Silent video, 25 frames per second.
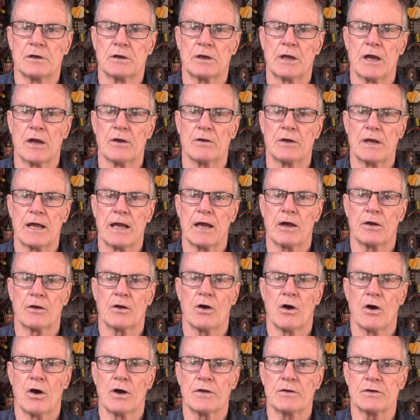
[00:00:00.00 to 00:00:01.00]
go down
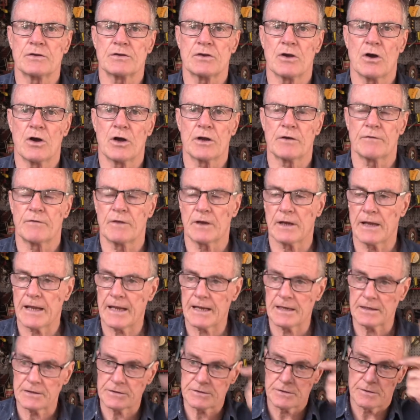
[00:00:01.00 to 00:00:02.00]
either side of the
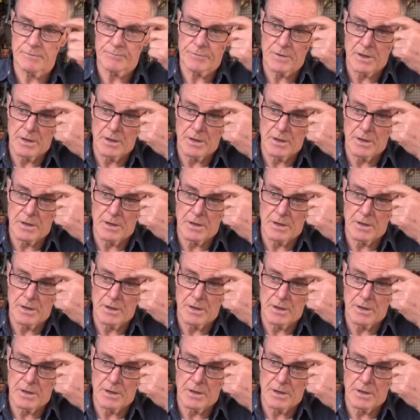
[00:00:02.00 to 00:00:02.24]
legs.